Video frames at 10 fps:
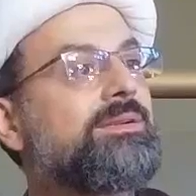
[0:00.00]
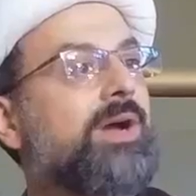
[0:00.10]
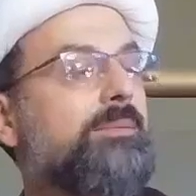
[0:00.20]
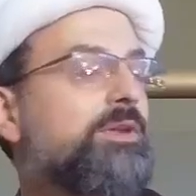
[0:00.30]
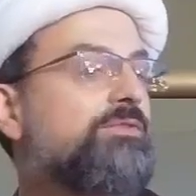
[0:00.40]

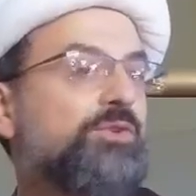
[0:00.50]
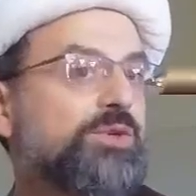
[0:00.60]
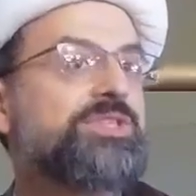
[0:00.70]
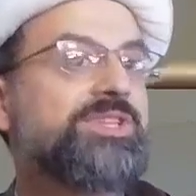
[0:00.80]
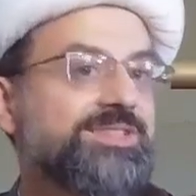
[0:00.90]
I mean
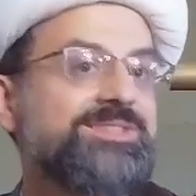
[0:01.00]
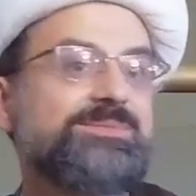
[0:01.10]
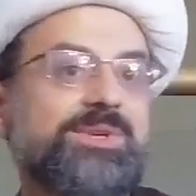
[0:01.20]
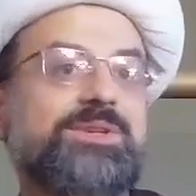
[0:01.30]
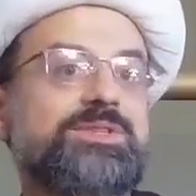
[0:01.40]
forces,
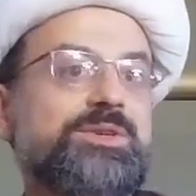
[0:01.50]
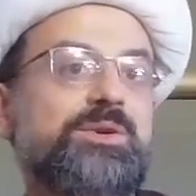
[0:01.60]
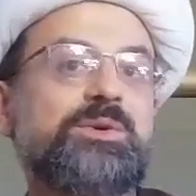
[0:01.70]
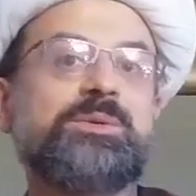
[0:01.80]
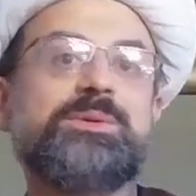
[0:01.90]
because you
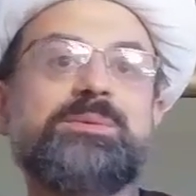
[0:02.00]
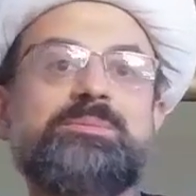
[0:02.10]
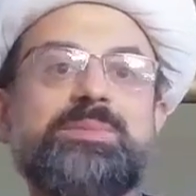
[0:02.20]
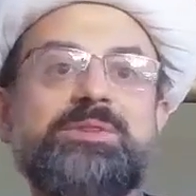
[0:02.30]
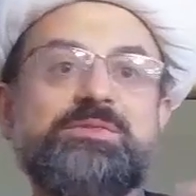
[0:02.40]
know,
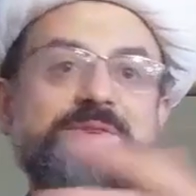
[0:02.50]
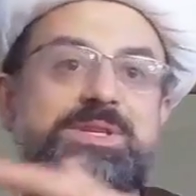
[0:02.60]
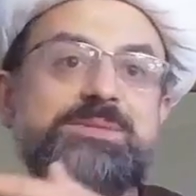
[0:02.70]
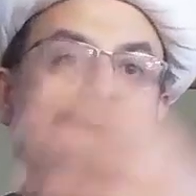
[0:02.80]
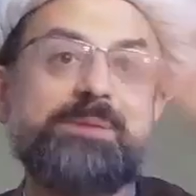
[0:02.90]
the
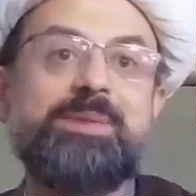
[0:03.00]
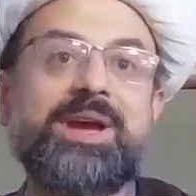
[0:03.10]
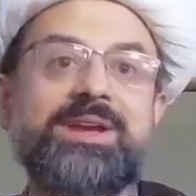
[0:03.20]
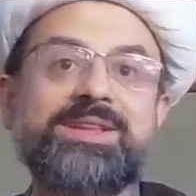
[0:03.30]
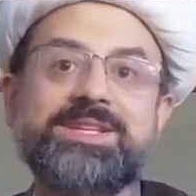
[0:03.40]
first Big
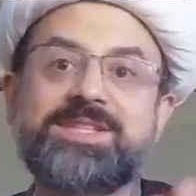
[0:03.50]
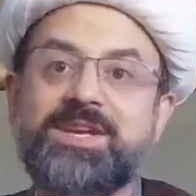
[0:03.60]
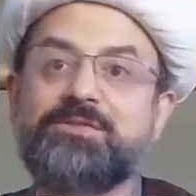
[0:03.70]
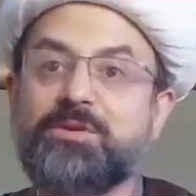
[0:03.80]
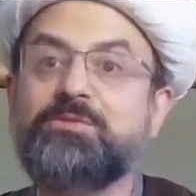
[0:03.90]
Bang, they
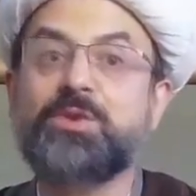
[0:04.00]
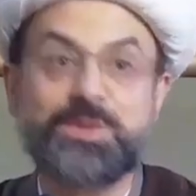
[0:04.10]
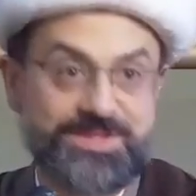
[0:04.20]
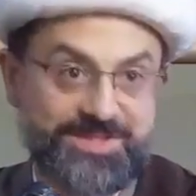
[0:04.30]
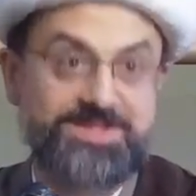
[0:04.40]
say from
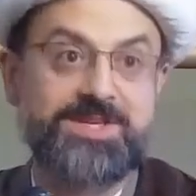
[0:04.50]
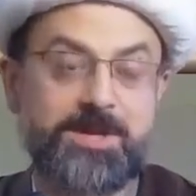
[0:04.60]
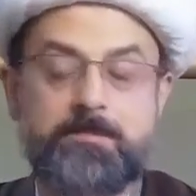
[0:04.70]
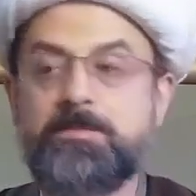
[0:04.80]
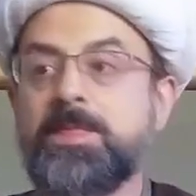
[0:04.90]
forces, isn't it?
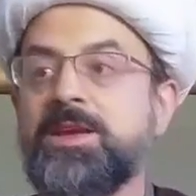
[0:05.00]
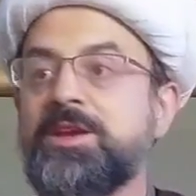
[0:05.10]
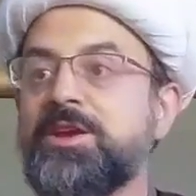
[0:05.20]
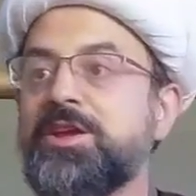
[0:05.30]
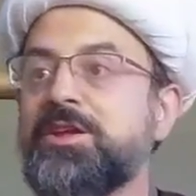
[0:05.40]

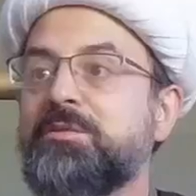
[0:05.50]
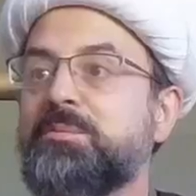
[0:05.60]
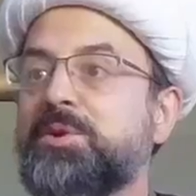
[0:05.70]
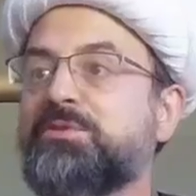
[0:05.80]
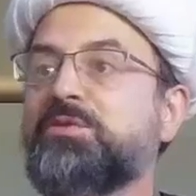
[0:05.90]

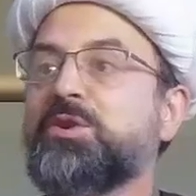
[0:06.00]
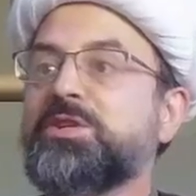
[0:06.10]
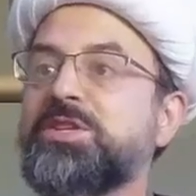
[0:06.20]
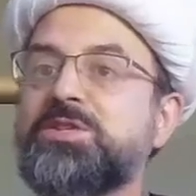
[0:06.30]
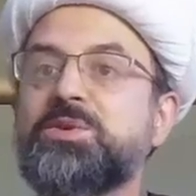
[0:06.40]
Put
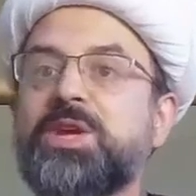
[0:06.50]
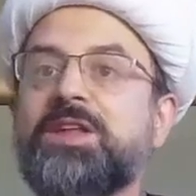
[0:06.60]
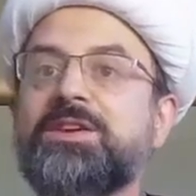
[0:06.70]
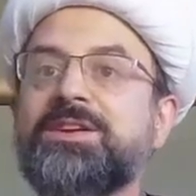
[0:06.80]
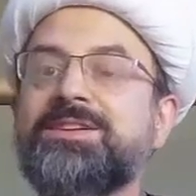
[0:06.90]
forces
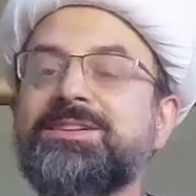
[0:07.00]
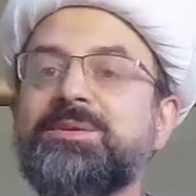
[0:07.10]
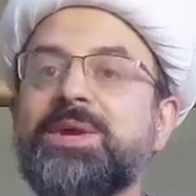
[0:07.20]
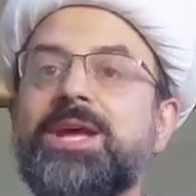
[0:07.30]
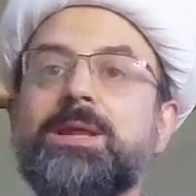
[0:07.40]
together,
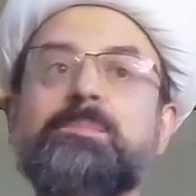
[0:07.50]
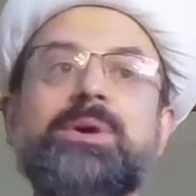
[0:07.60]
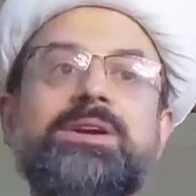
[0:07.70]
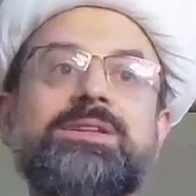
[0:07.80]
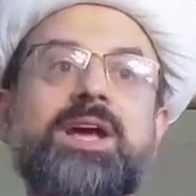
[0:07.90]
we had a
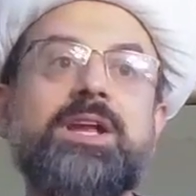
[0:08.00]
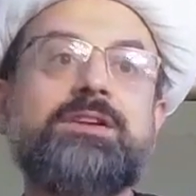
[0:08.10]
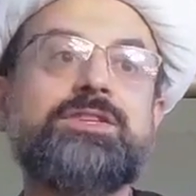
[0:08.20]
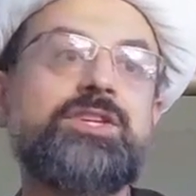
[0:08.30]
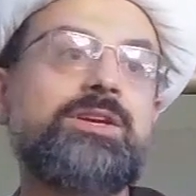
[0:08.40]
part
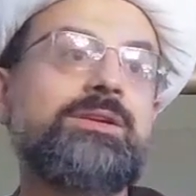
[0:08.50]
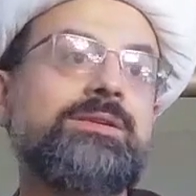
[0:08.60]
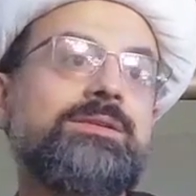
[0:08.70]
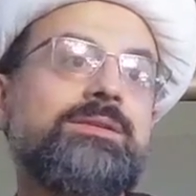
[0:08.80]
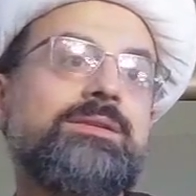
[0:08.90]
energy.
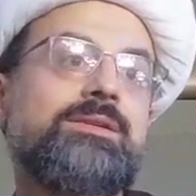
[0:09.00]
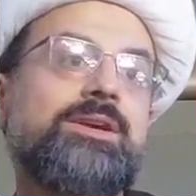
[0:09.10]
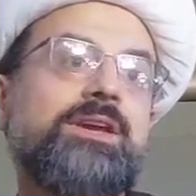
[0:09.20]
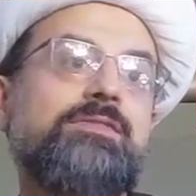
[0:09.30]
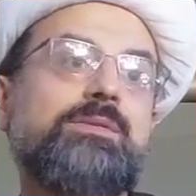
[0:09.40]

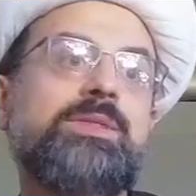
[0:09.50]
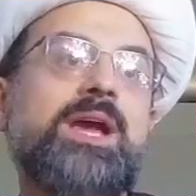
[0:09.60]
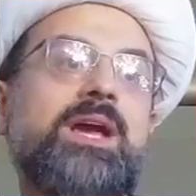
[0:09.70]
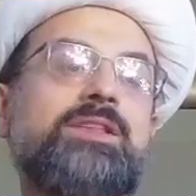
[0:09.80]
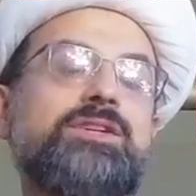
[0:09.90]
Okay, from
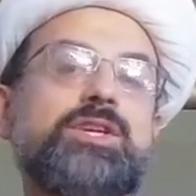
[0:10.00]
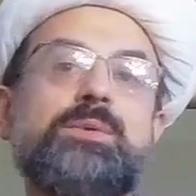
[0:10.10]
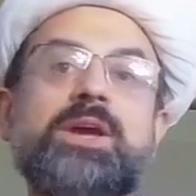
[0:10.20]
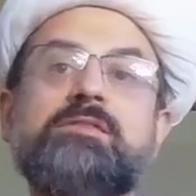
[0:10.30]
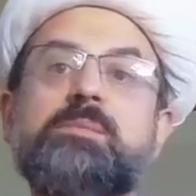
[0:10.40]
that energy
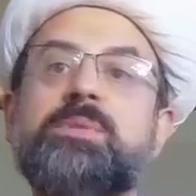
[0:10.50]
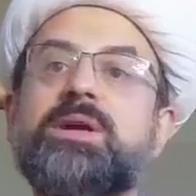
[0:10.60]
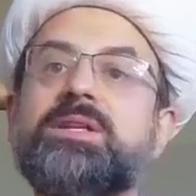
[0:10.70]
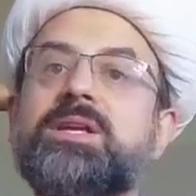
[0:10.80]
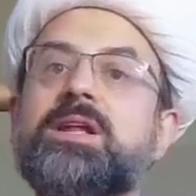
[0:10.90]
we have a
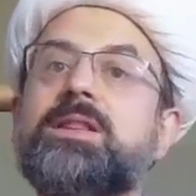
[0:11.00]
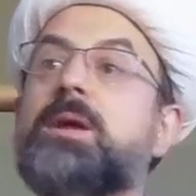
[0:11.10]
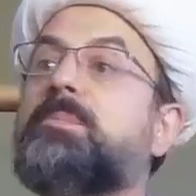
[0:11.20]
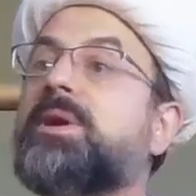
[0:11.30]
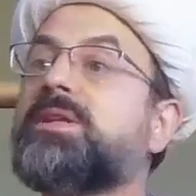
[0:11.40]
particle.
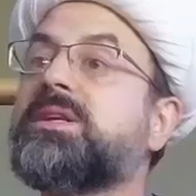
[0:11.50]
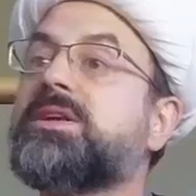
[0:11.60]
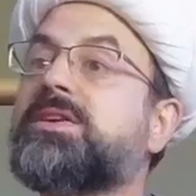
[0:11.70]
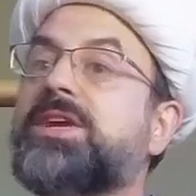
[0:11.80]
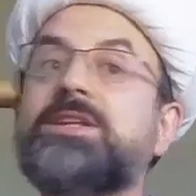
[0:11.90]
That particle
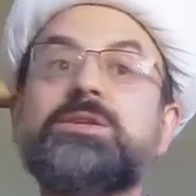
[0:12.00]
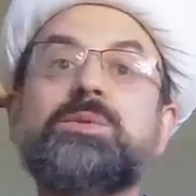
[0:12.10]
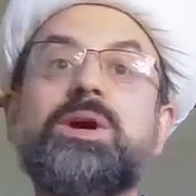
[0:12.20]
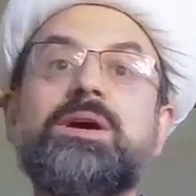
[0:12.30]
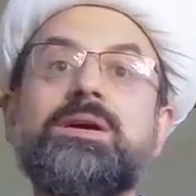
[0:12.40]
created
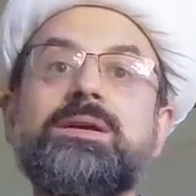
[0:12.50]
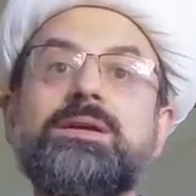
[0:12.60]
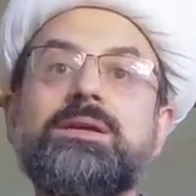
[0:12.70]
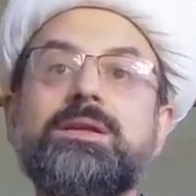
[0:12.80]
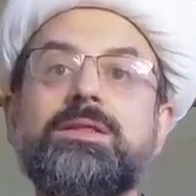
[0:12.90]
what?
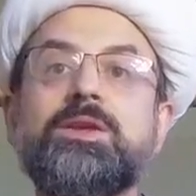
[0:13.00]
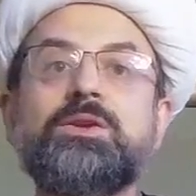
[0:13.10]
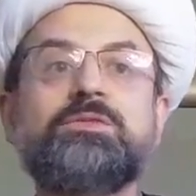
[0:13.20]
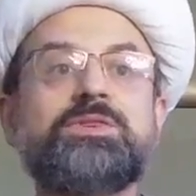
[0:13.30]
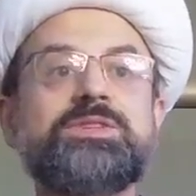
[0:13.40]
The
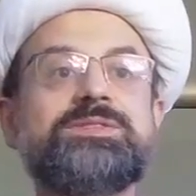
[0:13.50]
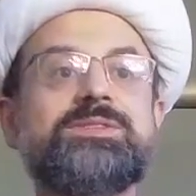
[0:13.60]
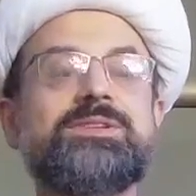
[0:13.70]
universe.